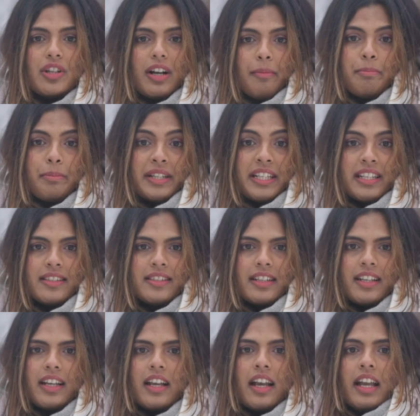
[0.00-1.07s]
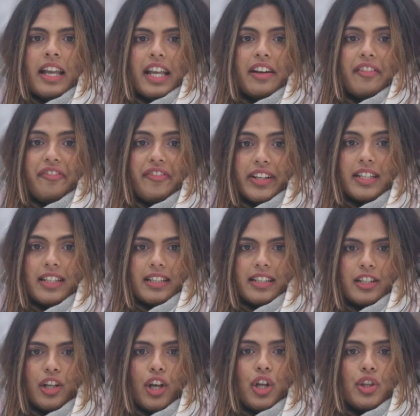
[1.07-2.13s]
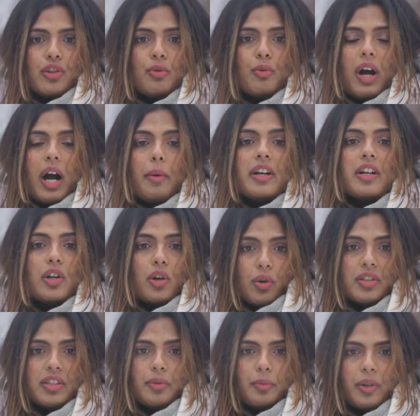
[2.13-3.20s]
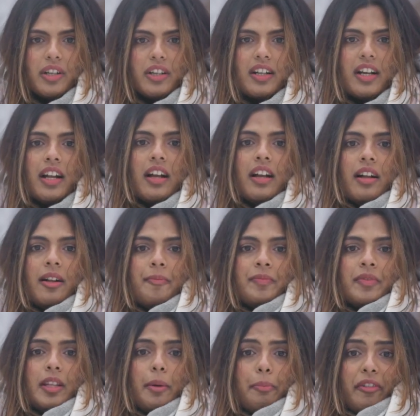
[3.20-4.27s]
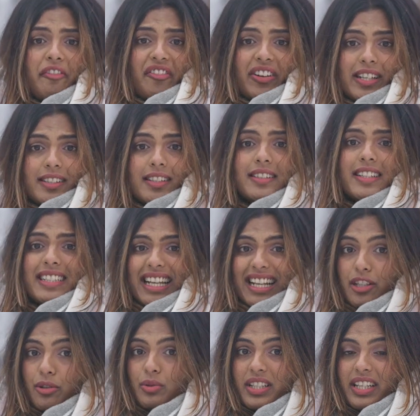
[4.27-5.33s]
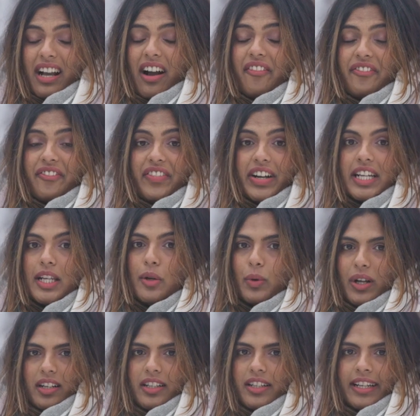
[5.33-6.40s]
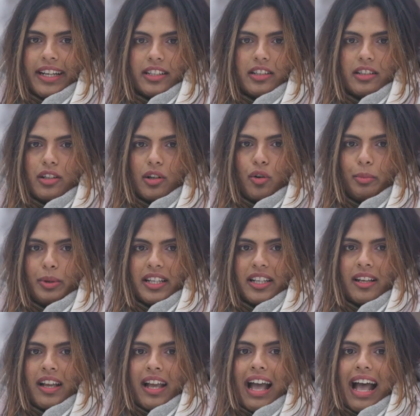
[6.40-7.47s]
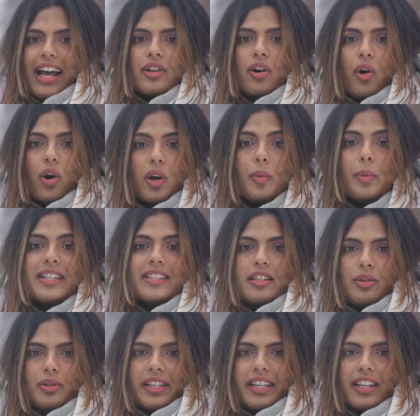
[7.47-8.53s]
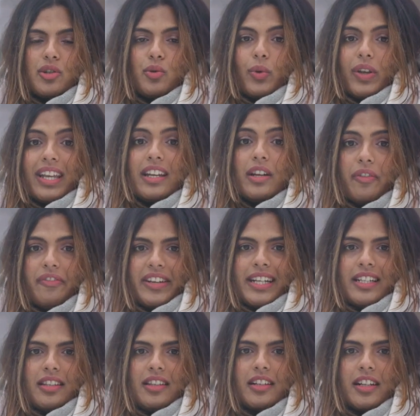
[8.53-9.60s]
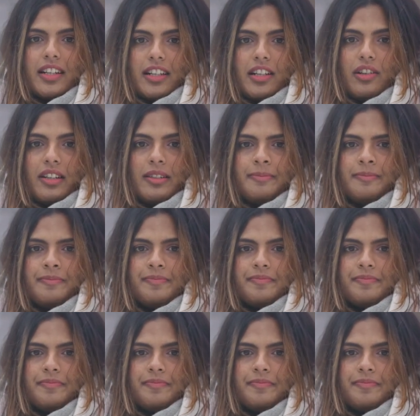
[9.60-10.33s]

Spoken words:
companies in Finland through our coursework. The professors at LUT are very well connected globally and always looking to innovate the curriculum.